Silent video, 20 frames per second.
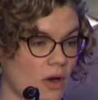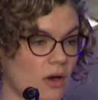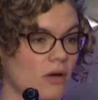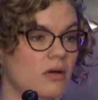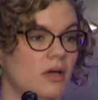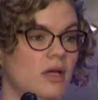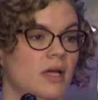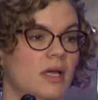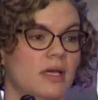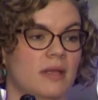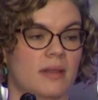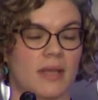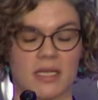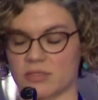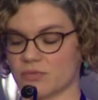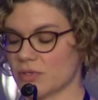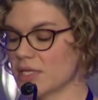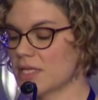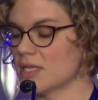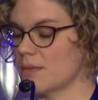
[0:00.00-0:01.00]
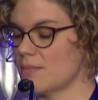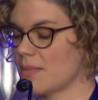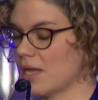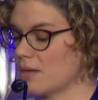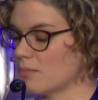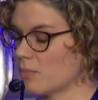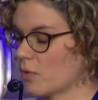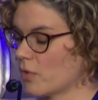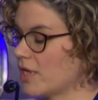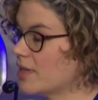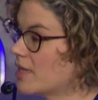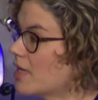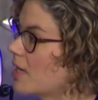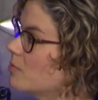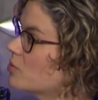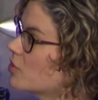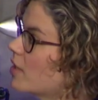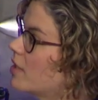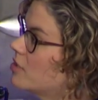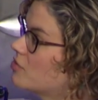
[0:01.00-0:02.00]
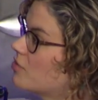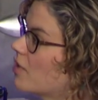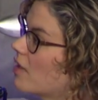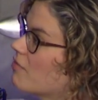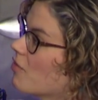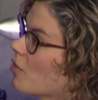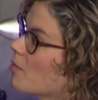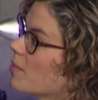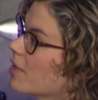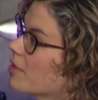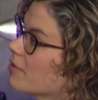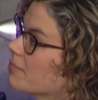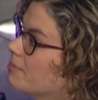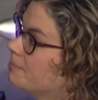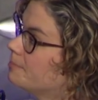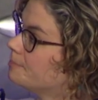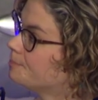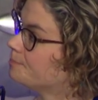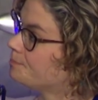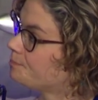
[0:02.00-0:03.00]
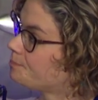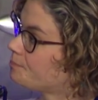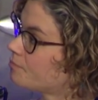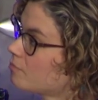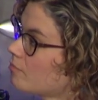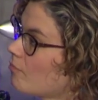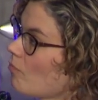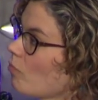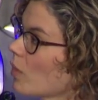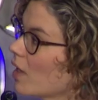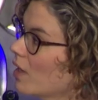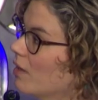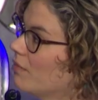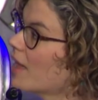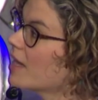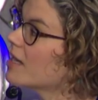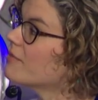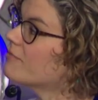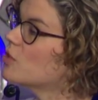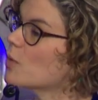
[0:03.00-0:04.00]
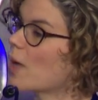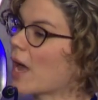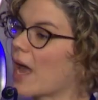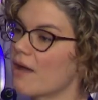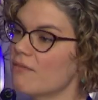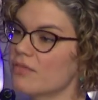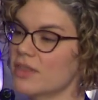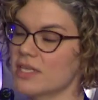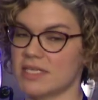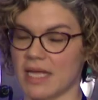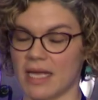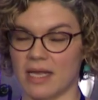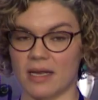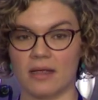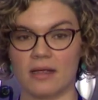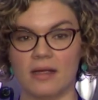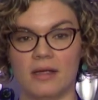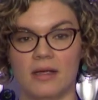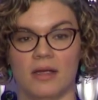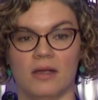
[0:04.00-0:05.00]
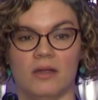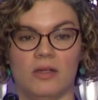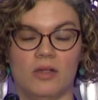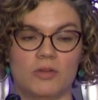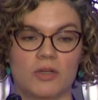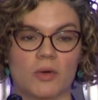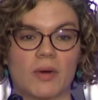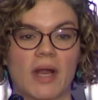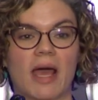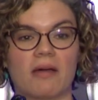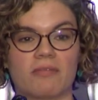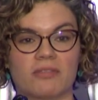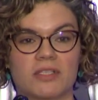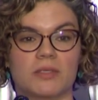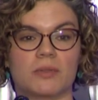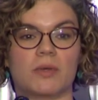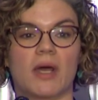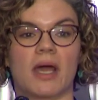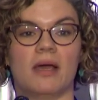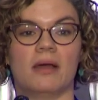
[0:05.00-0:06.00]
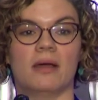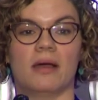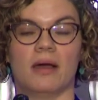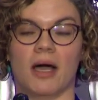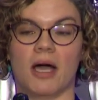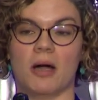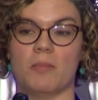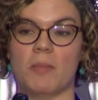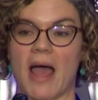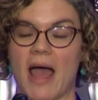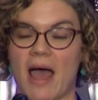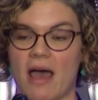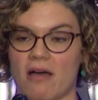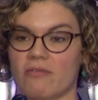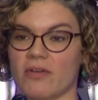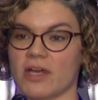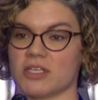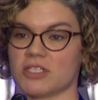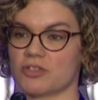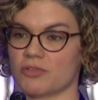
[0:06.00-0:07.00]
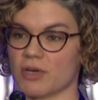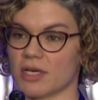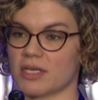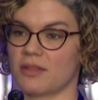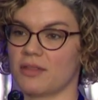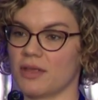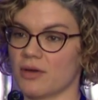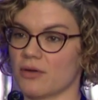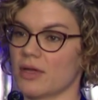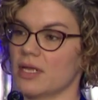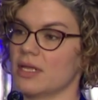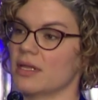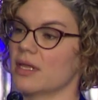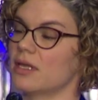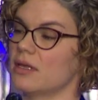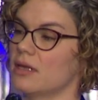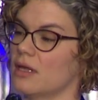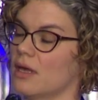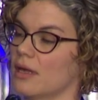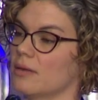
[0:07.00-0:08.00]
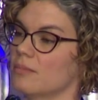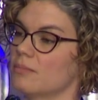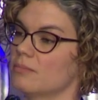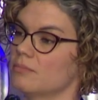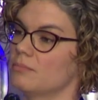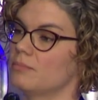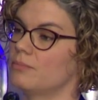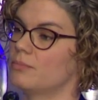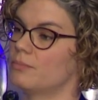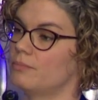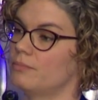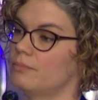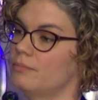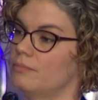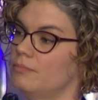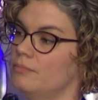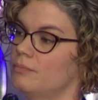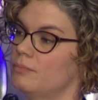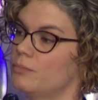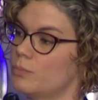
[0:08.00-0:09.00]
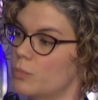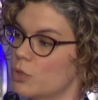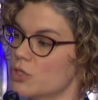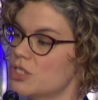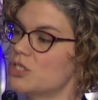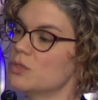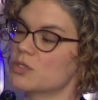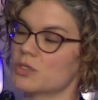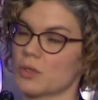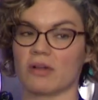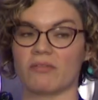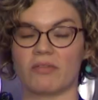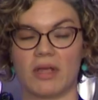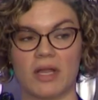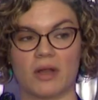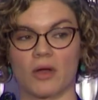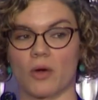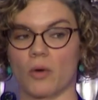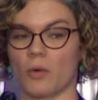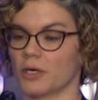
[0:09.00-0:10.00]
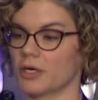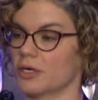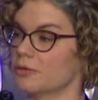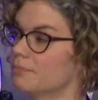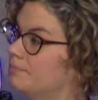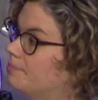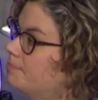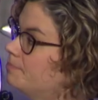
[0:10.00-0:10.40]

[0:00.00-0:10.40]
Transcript: And that's really the main point that I'm trying to drive home here. That if you have the data, you don't have to have a strict theory that puts you sort of in a corner.